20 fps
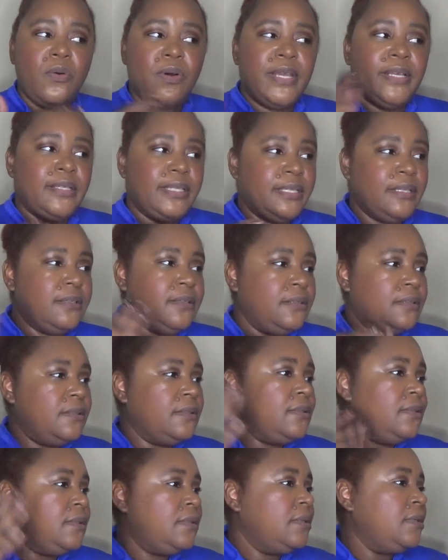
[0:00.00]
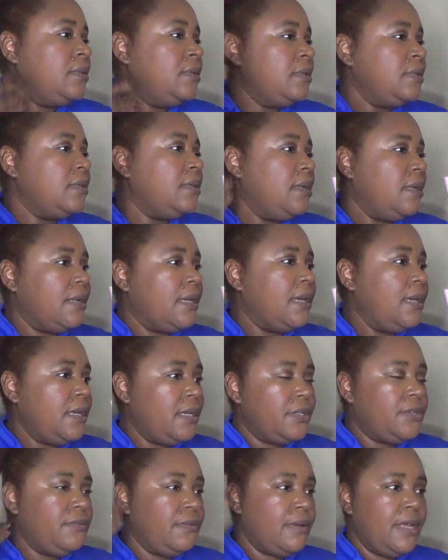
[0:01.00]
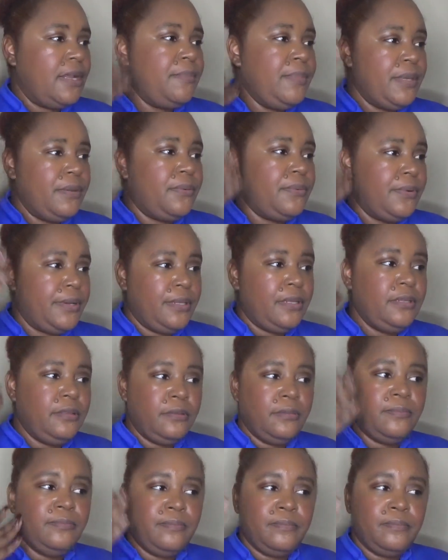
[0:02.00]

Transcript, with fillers: oily. And I ain't trying to be oily.